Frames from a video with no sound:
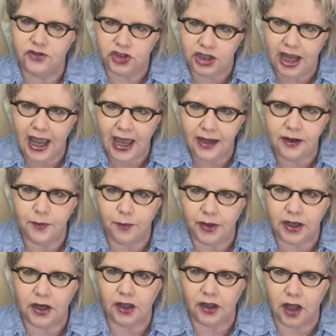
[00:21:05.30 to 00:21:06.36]
she hadn't
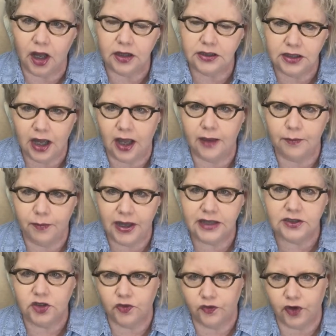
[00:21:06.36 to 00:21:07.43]
been a long-time
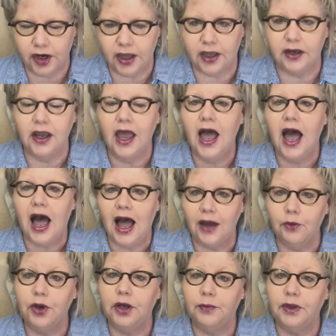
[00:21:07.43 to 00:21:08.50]
best friend, I
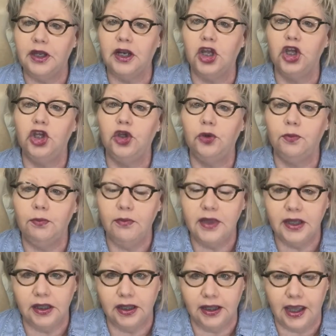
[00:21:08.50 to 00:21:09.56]
would have been
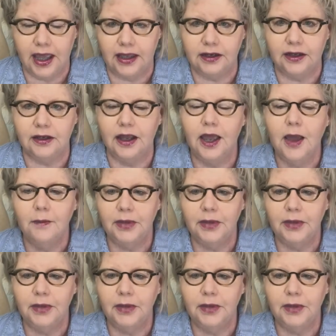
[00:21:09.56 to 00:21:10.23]
humiliated.